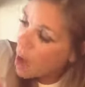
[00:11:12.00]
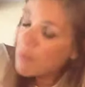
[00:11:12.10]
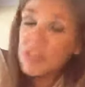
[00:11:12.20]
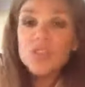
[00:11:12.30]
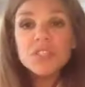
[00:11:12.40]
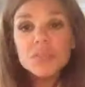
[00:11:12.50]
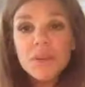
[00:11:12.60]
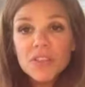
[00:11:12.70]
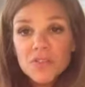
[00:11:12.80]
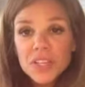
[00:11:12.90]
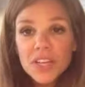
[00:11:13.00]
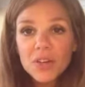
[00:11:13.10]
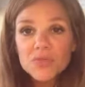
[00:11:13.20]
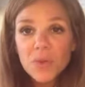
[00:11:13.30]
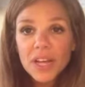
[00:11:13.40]
I'm going to do some other
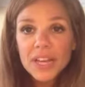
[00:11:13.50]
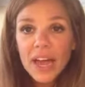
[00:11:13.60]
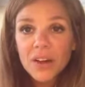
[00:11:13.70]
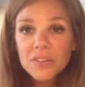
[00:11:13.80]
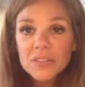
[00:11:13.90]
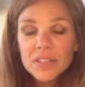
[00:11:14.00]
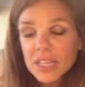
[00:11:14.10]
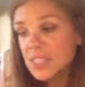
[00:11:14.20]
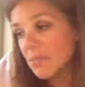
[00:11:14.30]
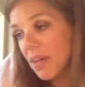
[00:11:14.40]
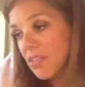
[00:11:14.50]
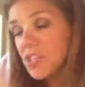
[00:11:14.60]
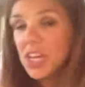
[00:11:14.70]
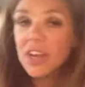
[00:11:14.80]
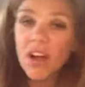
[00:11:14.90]
videos right now, some other
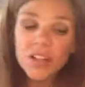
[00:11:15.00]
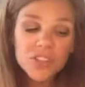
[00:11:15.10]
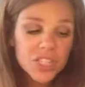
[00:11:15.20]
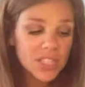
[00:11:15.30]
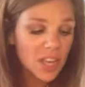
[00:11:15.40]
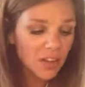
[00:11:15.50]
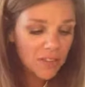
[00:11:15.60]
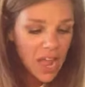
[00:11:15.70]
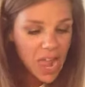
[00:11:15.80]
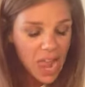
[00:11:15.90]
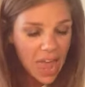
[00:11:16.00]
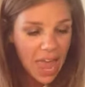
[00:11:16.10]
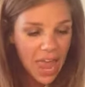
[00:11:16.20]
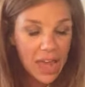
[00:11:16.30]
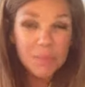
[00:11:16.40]
Shakeology stuff,
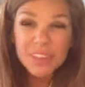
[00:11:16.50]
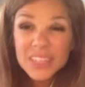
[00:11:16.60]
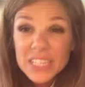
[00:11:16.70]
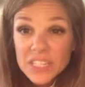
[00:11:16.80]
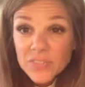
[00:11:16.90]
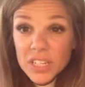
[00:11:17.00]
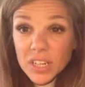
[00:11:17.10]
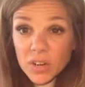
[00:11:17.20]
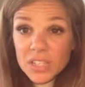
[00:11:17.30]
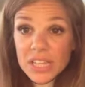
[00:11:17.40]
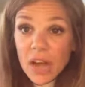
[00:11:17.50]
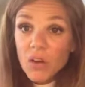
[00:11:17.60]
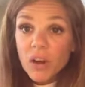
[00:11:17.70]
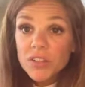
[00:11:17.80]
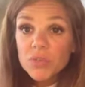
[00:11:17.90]
but this video has now
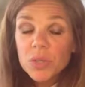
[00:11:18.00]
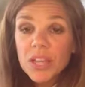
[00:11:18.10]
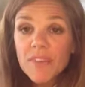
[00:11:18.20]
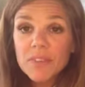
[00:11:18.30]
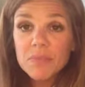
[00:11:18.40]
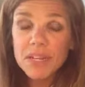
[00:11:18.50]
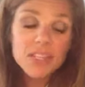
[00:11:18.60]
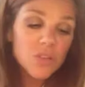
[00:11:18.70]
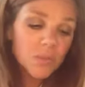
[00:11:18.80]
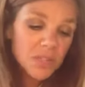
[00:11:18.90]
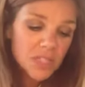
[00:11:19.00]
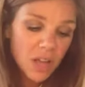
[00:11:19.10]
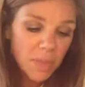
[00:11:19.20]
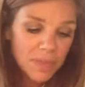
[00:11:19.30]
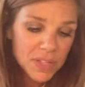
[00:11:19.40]
gone to 11 minutes, so I'm going to
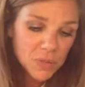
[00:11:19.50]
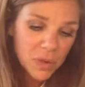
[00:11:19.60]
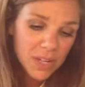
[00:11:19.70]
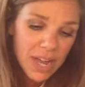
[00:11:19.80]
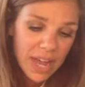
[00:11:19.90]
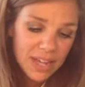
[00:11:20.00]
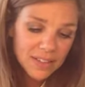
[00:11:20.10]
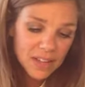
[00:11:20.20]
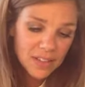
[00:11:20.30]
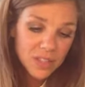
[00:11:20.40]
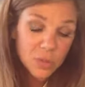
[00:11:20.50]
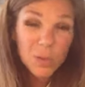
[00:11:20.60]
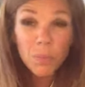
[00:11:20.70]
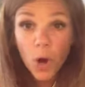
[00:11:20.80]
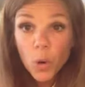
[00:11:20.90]
stop this one, and this will
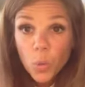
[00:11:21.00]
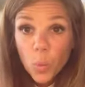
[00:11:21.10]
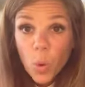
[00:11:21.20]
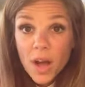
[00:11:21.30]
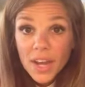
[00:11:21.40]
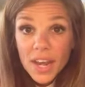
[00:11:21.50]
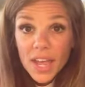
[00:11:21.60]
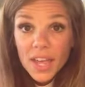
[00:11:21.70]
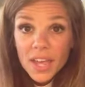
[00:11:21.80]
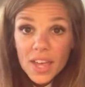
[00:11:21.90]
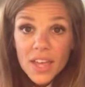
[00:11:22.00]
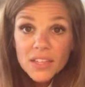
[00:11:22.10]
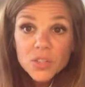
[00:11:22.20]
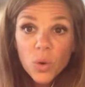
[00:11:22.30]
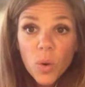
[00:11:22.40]
be part 1,
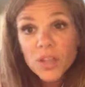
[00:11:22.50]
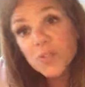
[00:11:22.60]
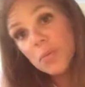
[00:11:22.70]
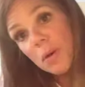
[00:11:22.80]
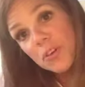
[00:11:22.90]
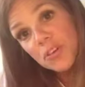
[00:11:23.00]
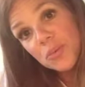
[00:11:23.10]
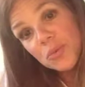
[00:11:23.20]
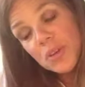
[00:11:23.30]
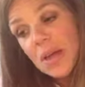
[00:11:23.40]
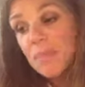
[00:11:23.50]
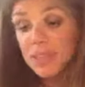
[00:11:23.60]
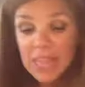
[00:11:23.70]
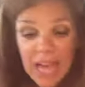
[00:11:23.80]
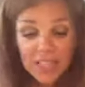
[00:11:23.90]
so watch for part 2.
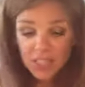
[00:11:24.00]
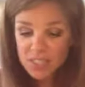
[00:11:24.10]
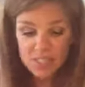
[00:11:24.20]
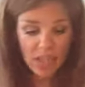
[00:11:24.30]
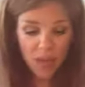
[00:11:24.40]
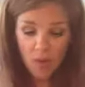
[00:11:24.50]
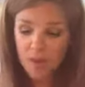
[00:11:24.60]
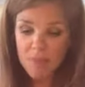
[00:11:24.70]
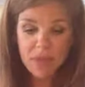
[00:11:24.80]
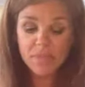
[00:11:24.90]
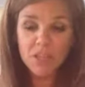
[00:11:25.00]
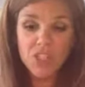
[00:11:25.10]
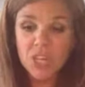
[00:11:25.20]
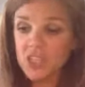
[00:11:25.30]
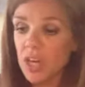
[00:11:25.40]
But that's how I make my
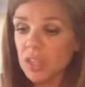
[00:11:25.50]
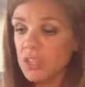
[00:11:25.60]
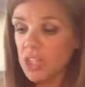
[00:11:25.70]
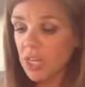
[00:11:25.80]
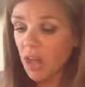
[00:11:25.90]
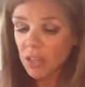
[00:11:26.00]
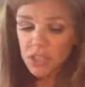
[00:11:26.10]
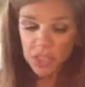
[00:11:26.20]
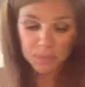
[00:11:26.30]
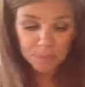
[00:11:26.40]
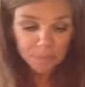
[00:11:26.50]
chocolate Shakeology.